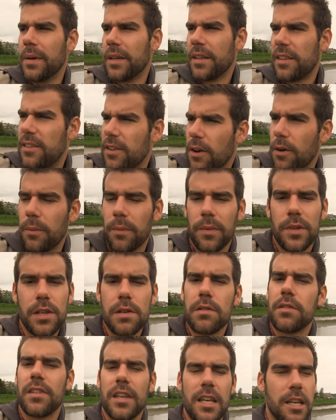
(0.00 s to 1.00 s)
but don't
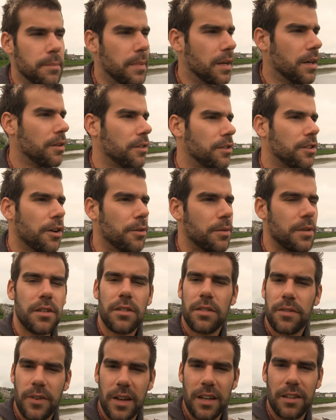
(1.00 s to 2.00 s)
use email, don't
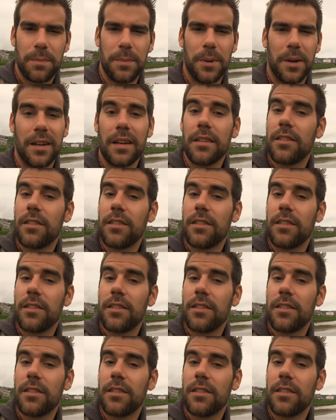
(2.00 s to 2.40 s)
use Facebook,